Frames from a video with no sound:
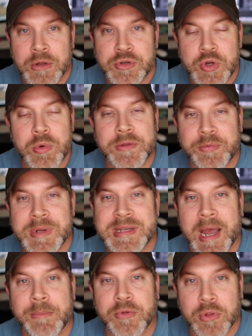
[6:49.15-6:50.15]
2 or 3
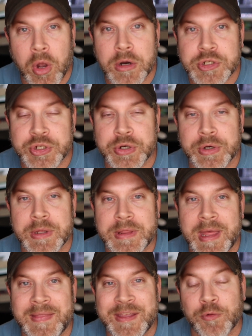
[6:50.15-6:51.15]
times larger
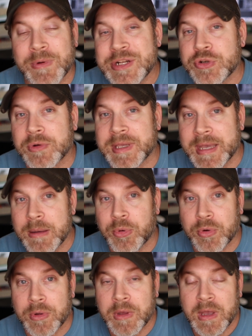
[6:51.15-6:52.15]
than the original
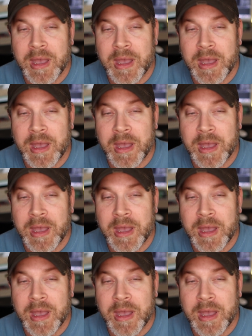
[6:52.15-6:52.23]
kibble,